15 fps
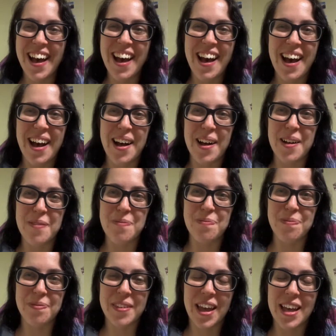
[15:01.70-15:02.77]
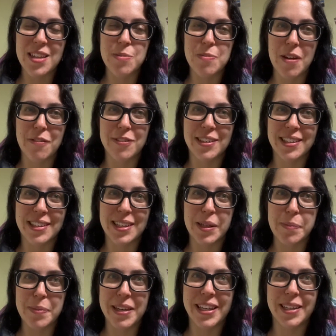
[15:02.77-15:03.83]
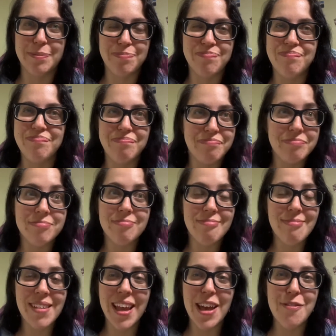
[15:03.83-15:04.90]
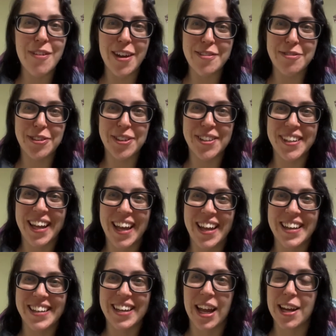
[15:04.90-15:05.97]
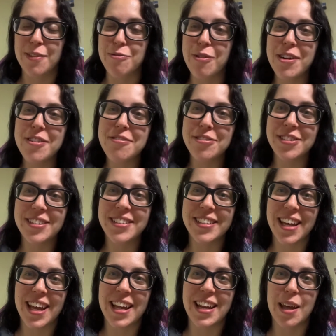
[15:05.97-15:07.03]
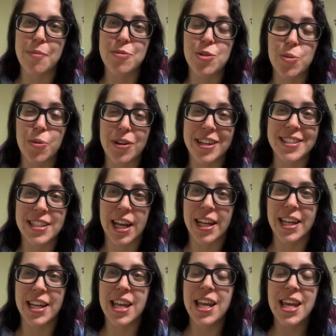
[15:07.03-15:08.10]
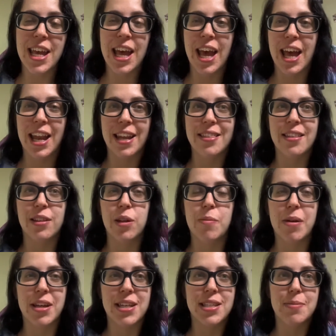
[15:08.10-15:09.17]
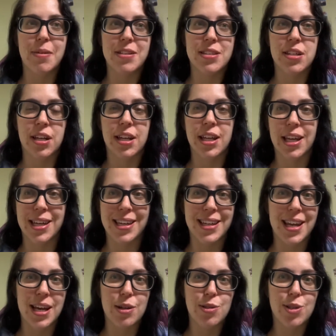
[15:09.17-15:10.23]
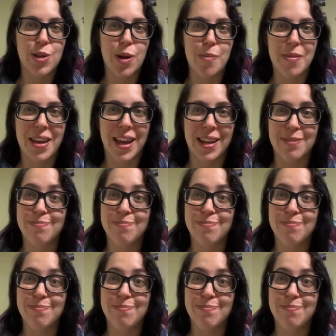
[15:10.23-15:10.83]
has definitely been eventful and kind of wonderful, and I'm super excited, and the little monkey's about to start kicking now, so I'm like,